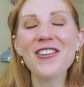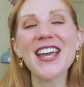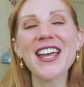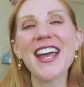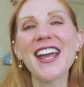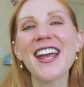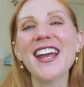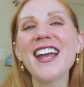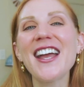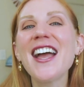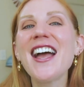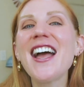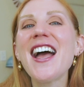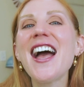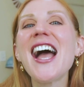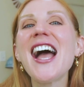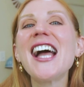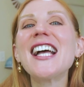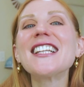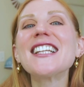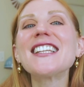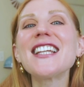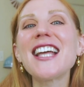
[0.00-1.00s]
Okay,
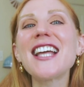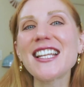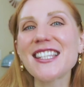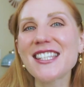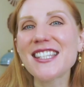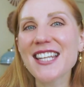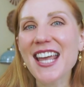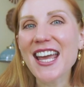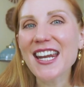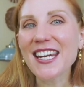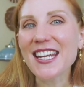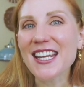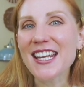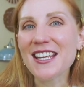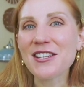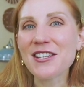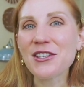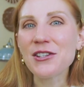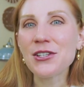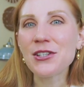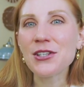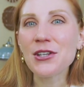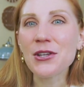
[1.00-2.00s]
let's get
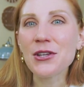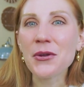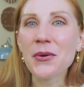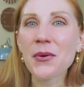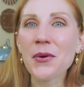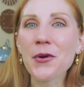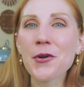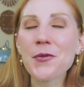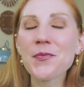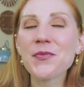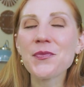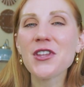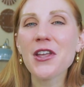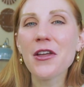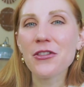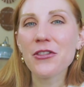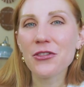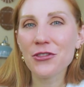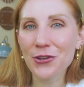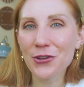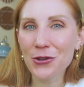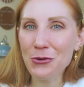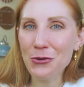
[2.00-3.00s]
into
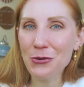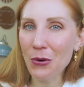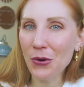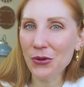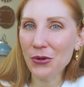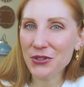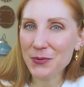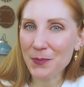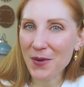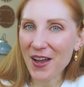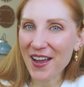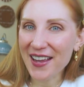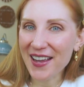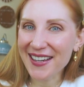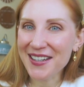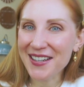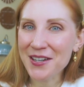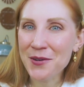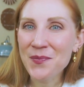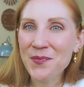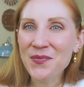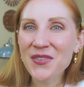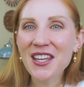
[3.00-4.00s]
the gold
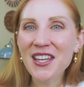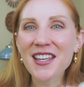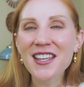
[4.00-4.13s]
mine.